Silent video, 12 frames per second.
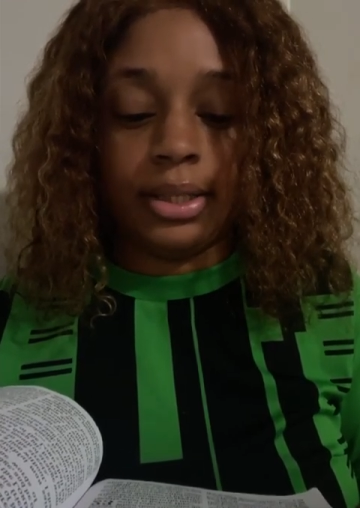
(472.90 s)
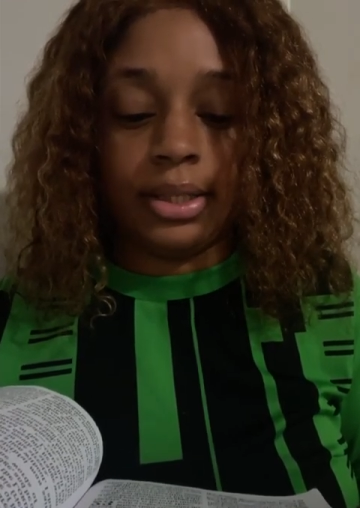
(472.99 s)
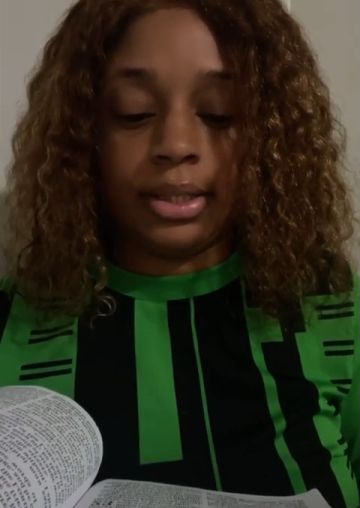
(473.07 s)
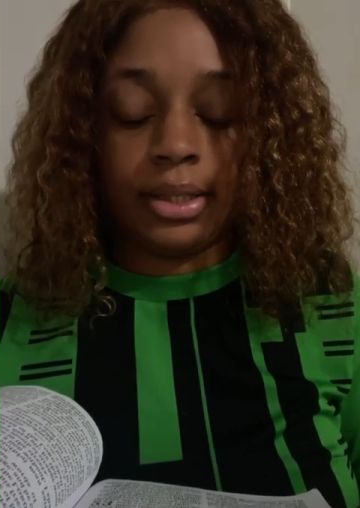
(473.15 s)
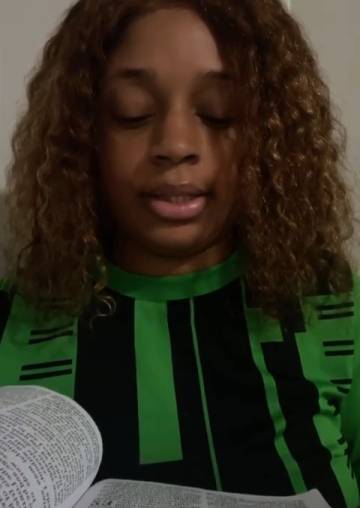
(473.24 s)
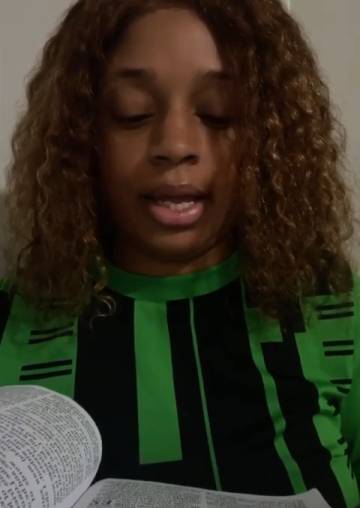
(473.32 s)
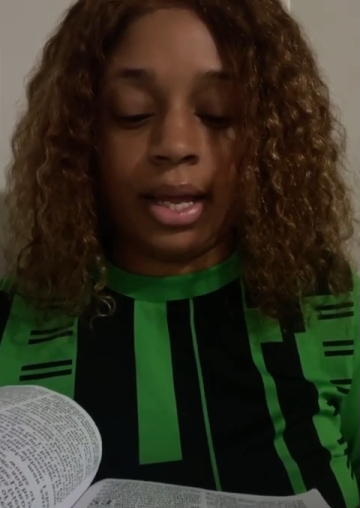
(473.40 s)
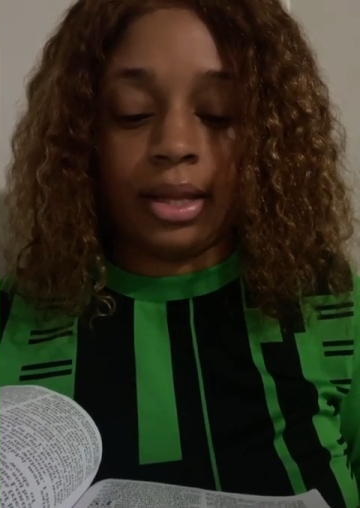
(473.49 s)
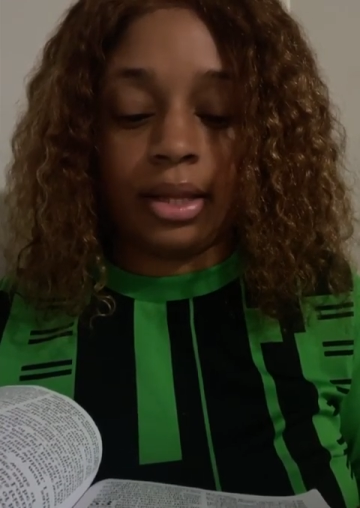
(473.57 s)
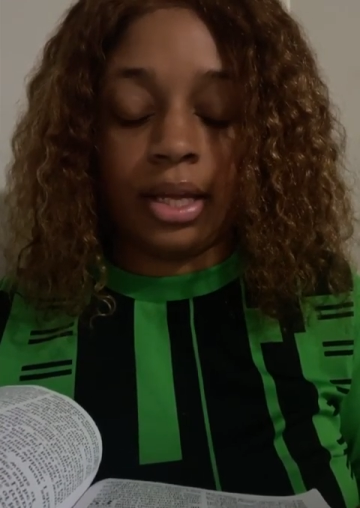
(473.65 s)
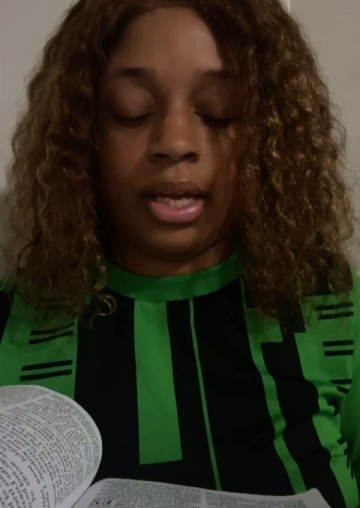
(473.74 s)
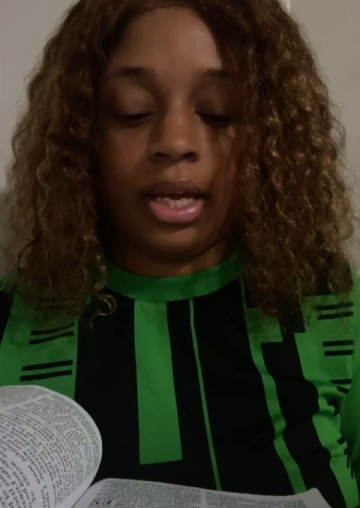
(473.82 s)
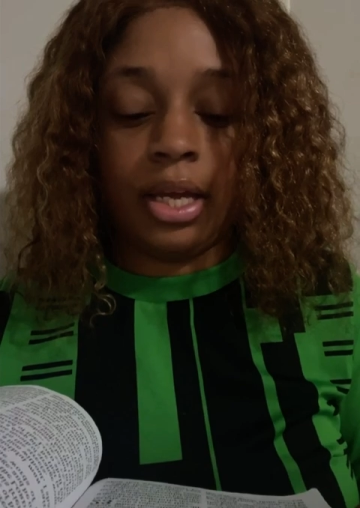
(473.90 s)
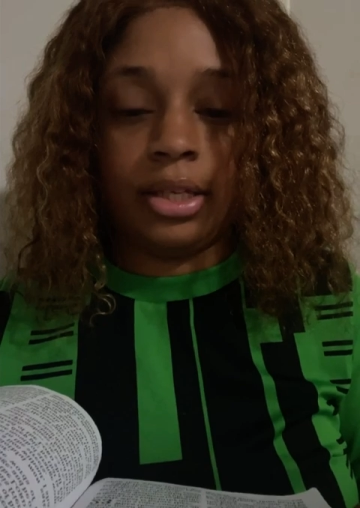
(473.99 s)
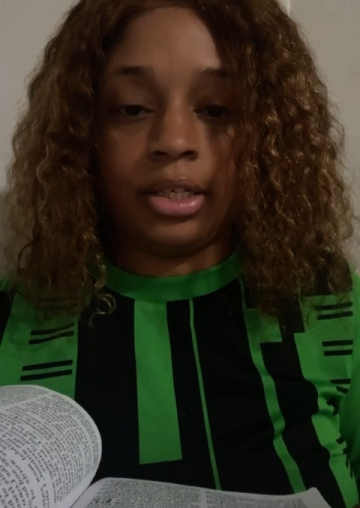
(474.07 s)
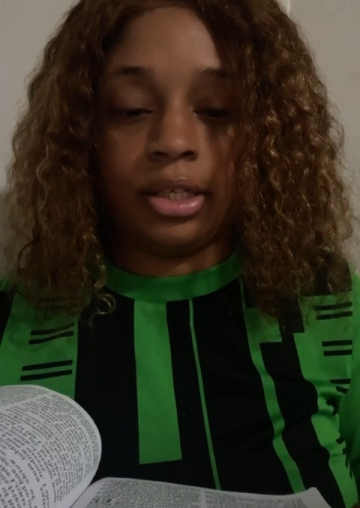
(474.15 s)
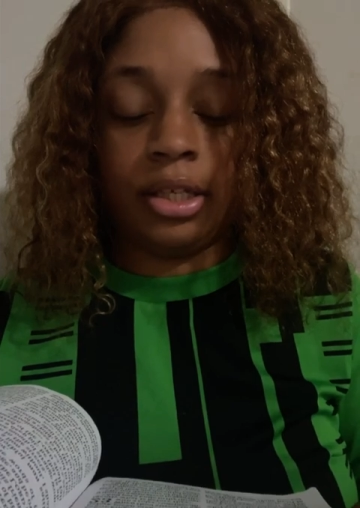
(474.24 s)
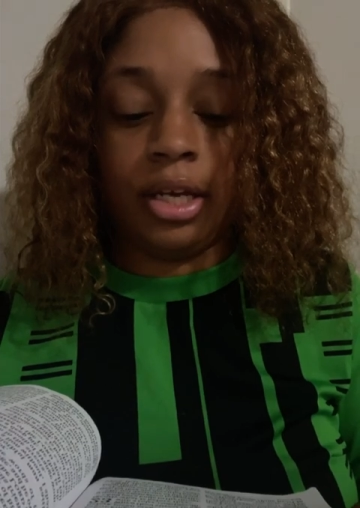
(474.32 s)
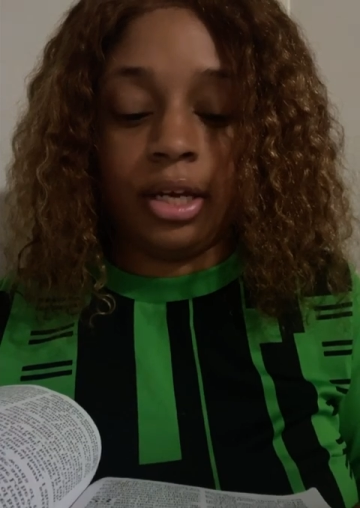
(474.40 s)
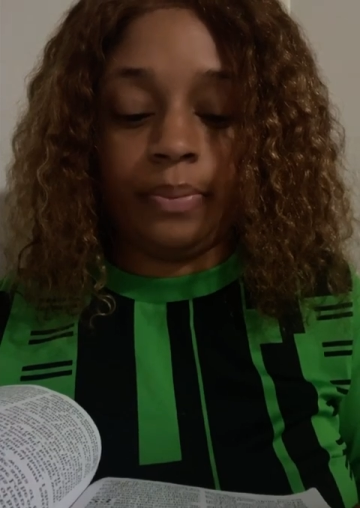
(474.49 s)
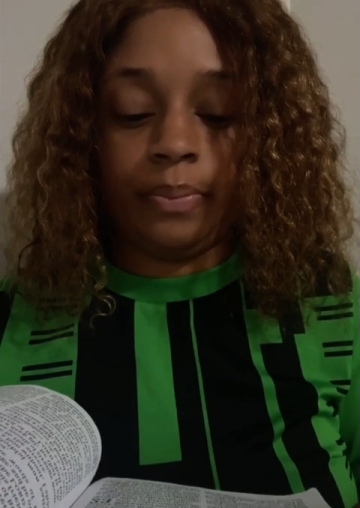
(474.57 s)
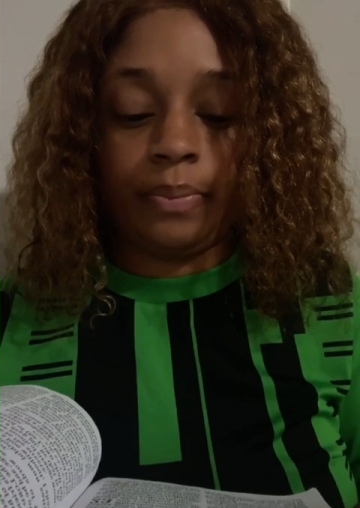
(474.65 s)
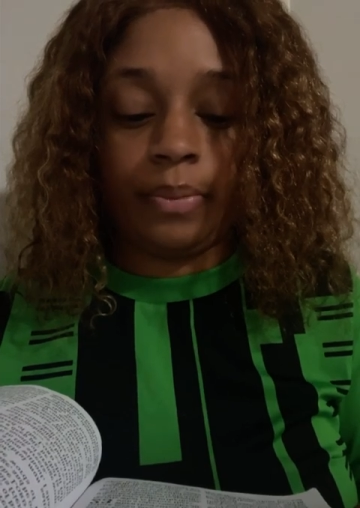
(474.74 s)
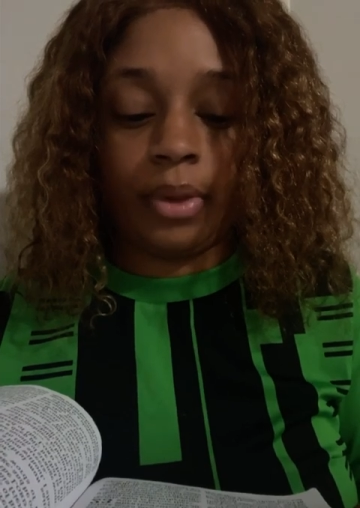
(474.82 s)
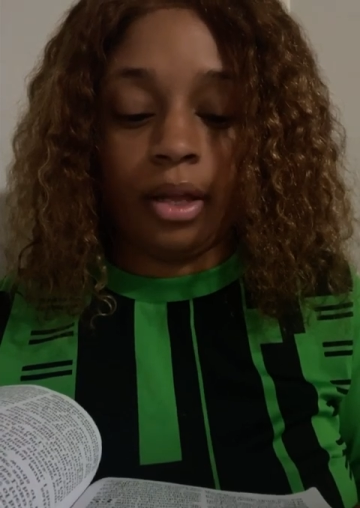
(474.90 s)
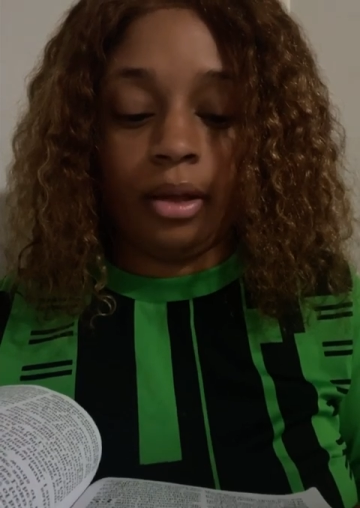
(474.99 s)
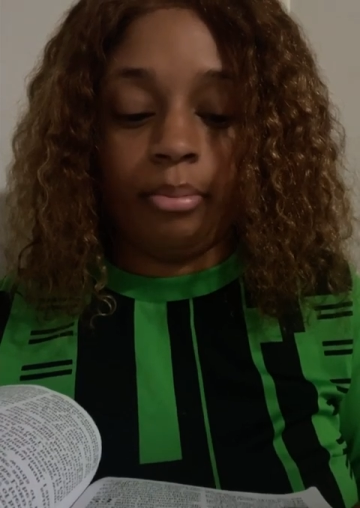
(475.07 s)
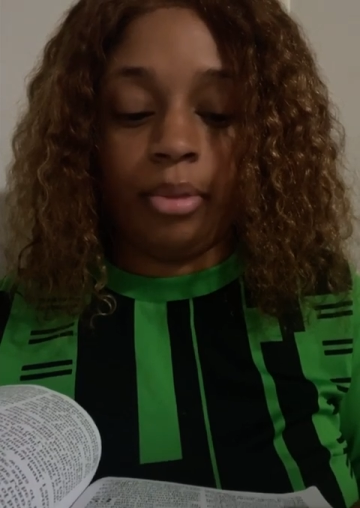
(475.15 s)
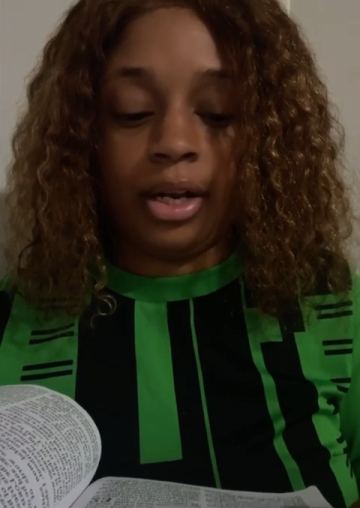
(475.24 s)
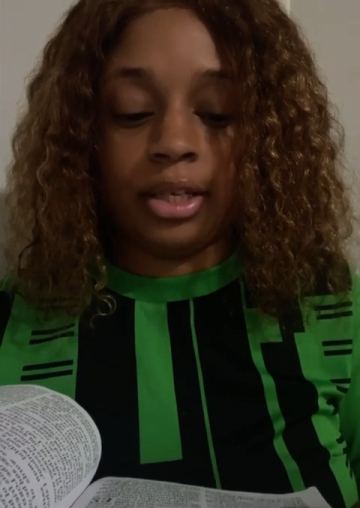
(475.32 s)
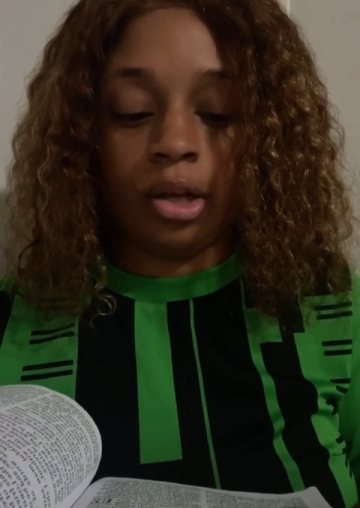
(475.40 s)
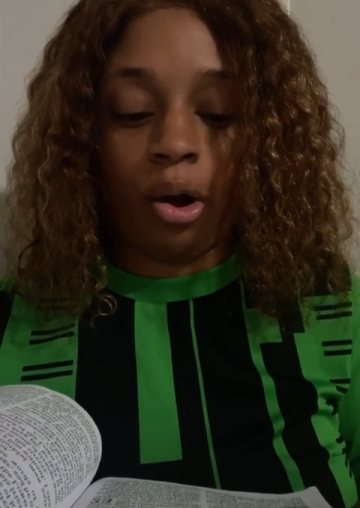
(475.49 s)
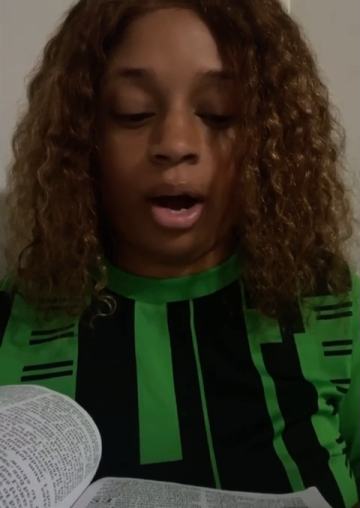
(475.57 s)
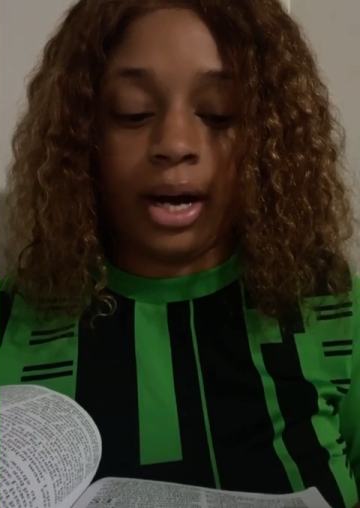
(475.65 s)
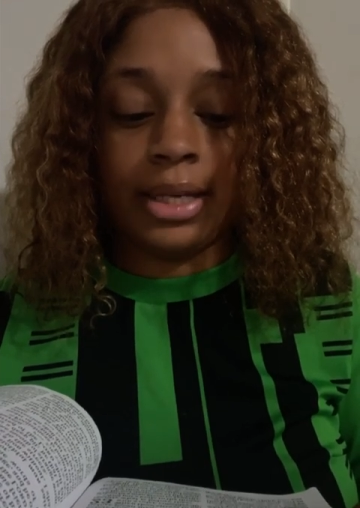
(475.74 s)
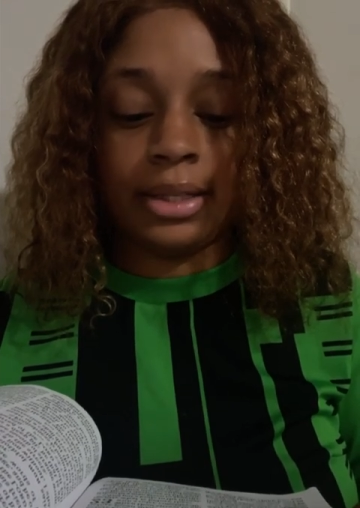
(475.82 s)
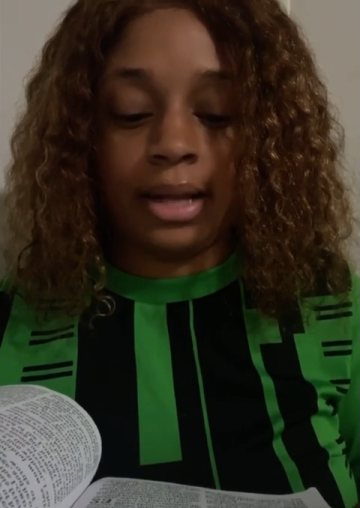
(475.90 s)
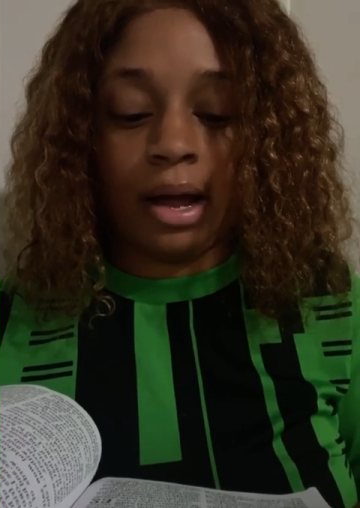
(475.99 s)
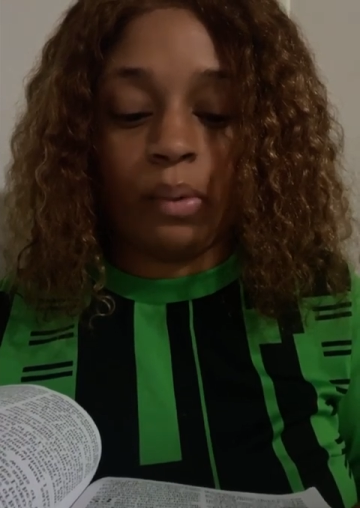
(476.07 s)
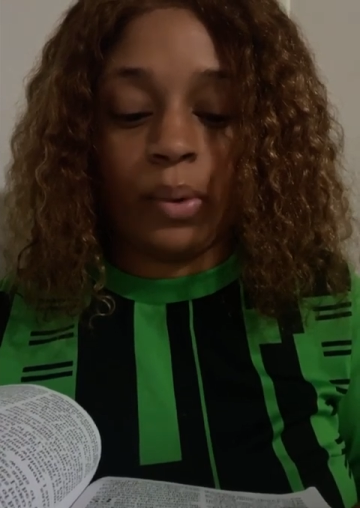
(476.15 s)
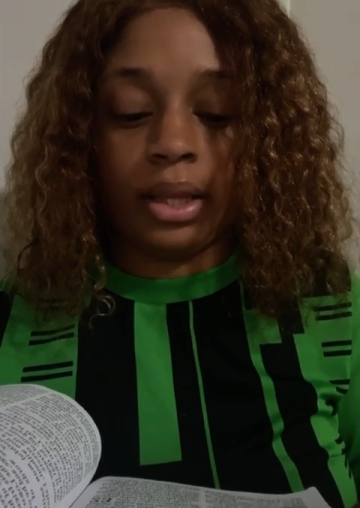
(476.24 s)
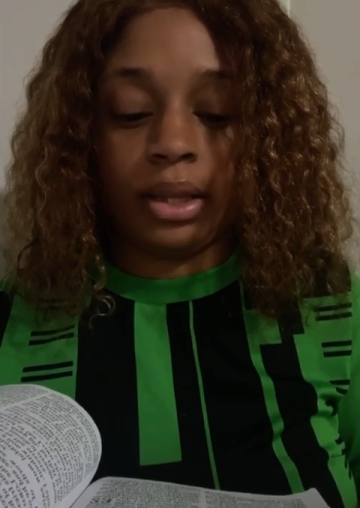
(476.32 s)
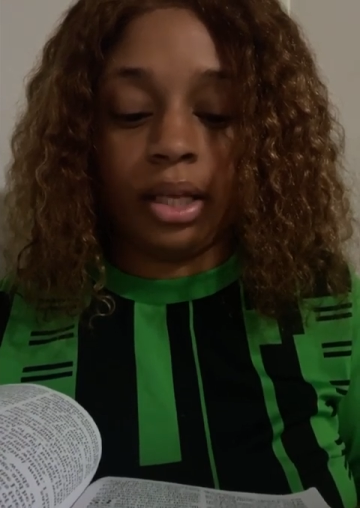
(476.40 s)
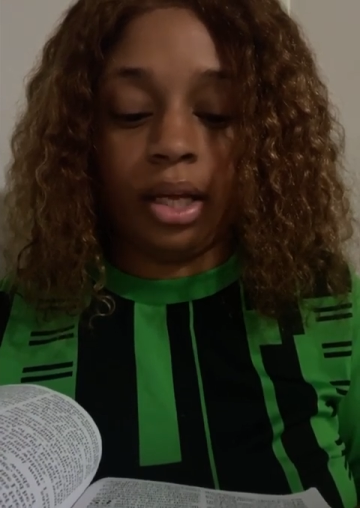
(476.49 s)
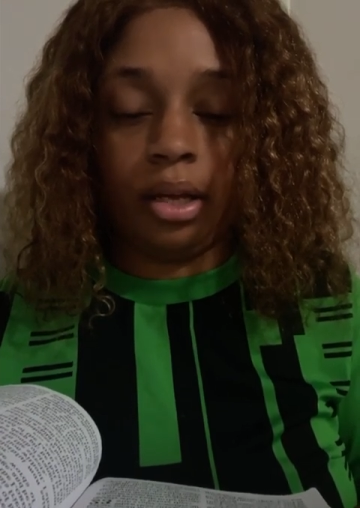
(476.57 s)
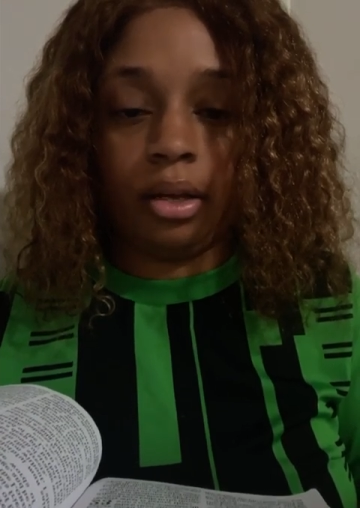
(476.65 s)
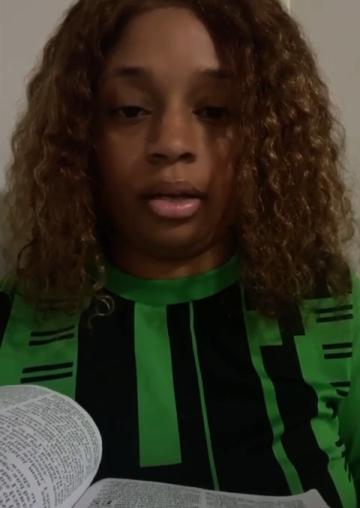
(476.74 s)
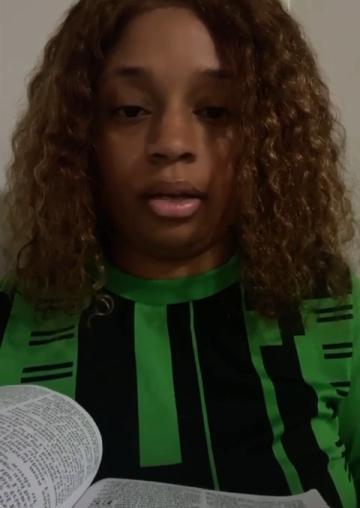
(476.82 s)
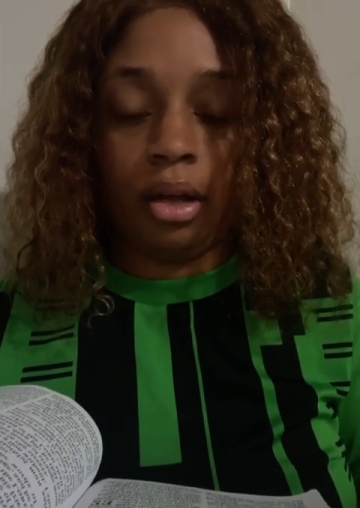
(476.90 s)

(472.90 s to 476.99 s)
saith he to thee, but his heart is not with thee.